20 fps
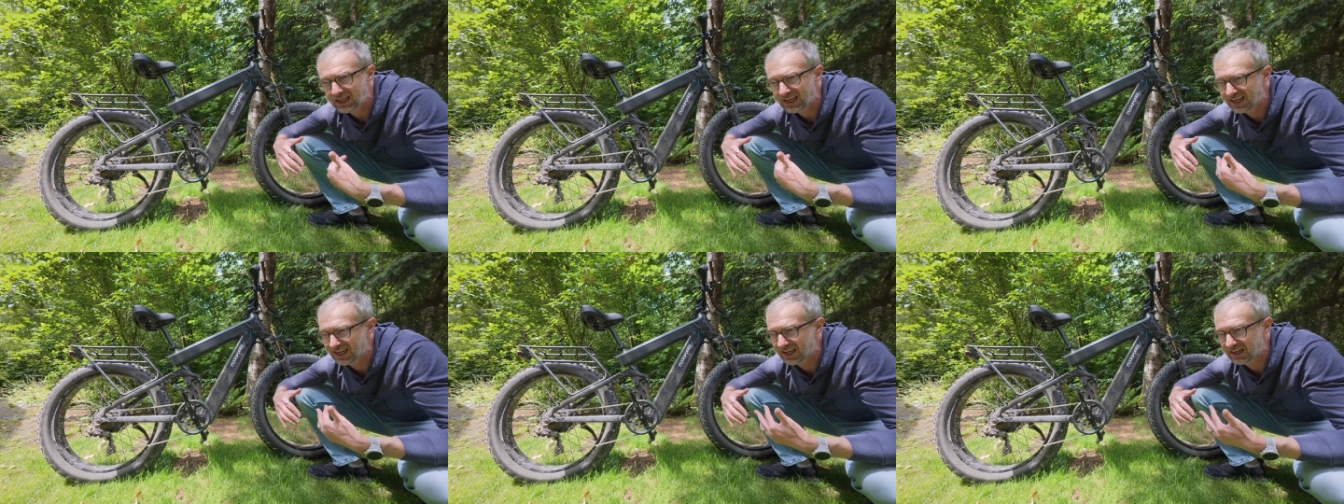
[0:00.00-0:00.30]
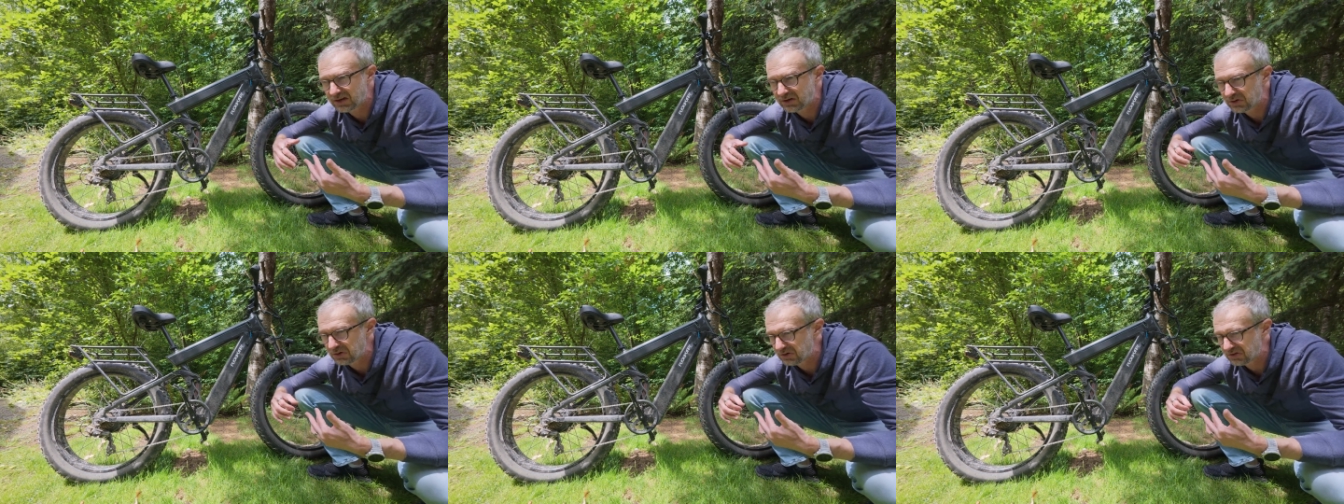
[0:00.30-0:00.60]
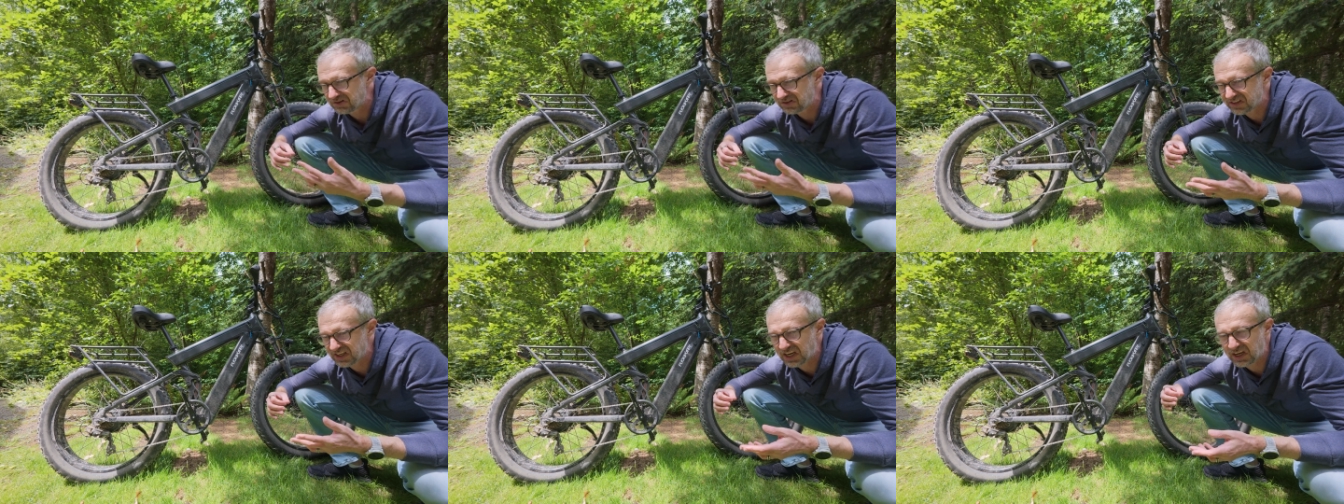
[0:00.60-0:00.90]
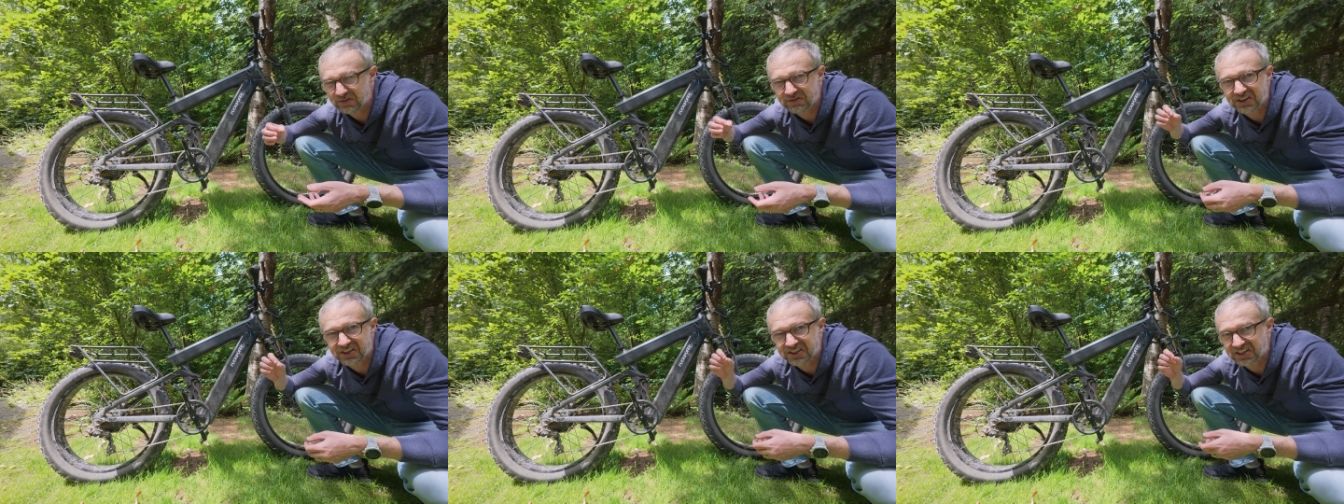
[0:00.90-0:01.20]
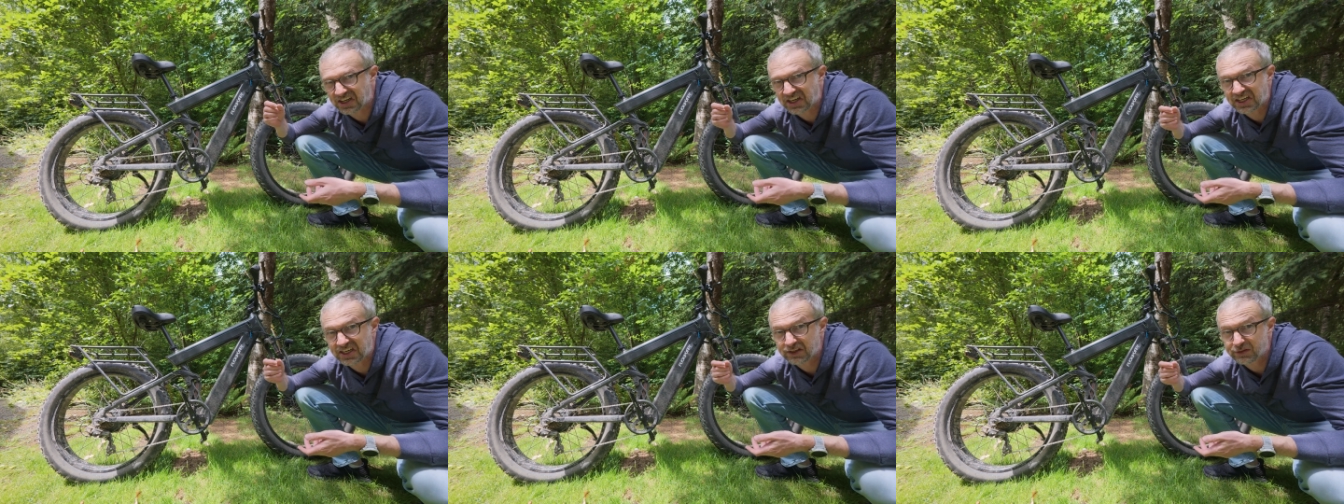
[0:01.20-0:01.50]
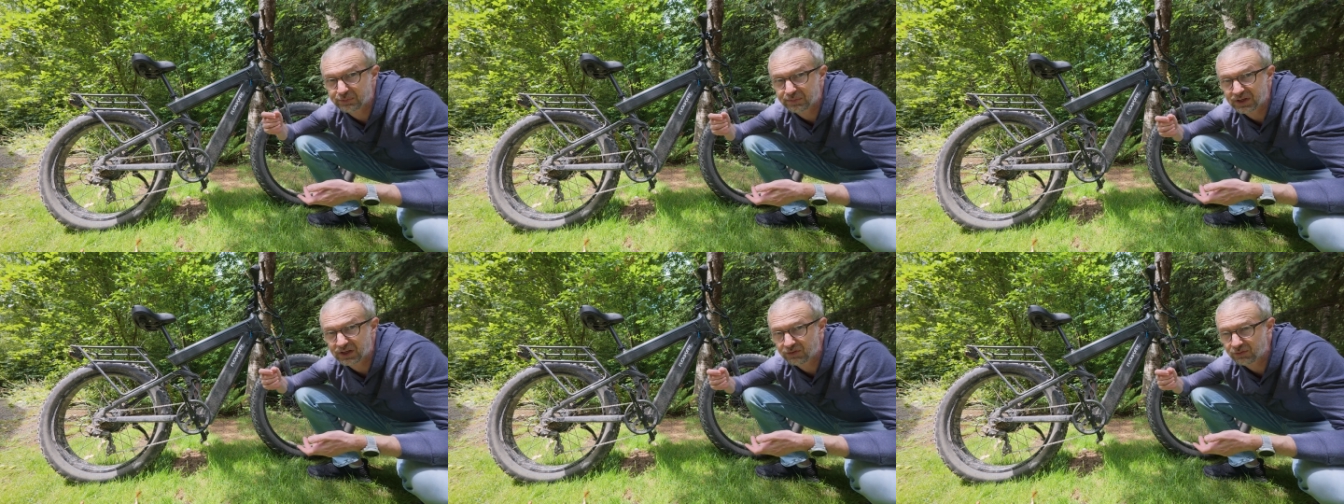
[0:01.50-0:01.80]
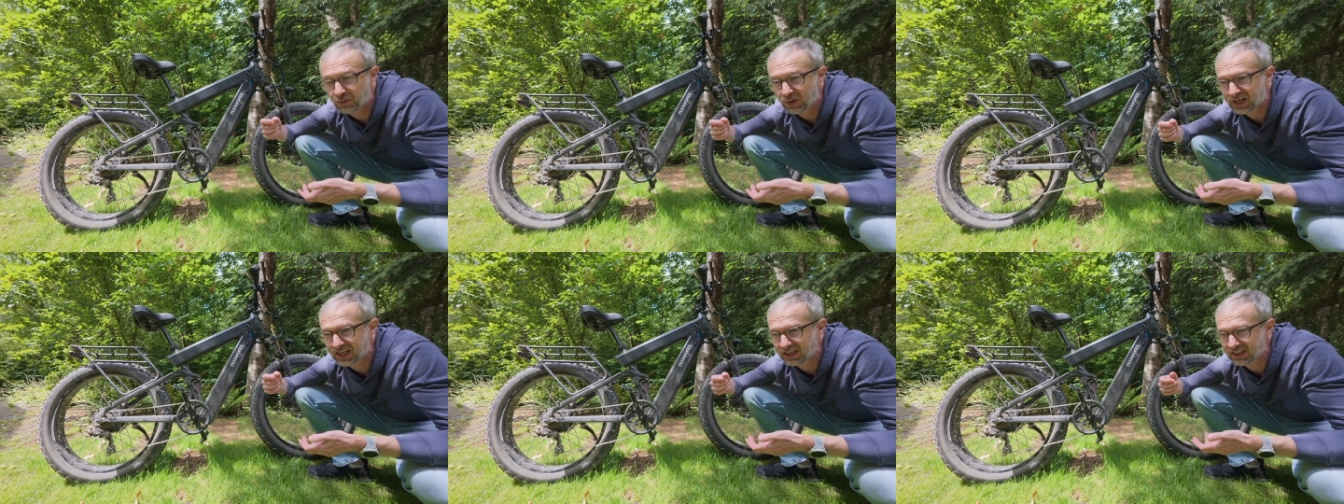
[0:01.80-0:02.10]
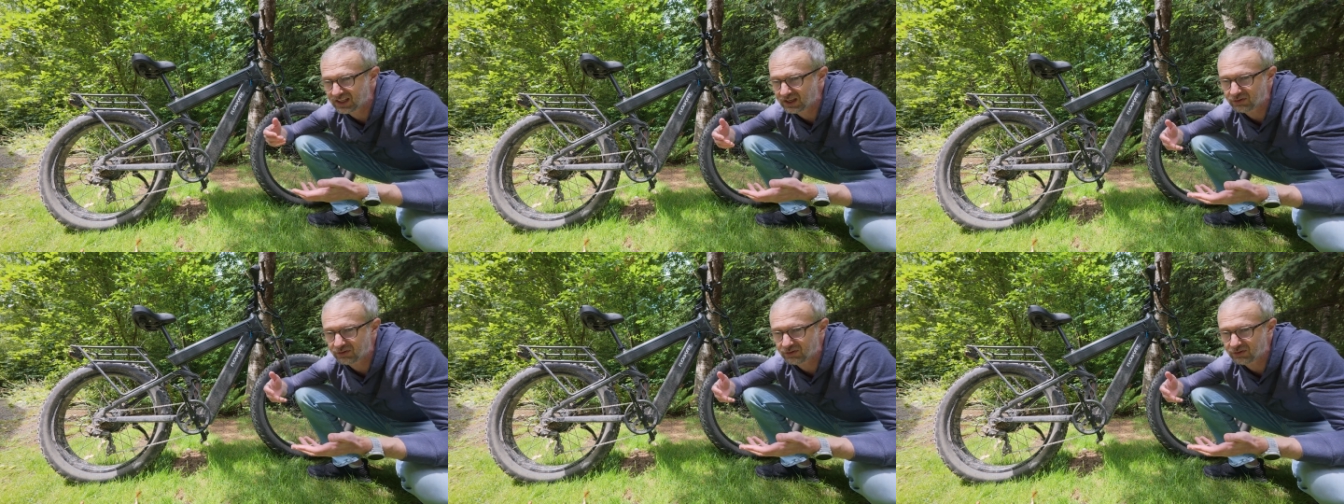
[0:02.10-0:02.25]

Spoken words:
and save the tiniest bit of weight.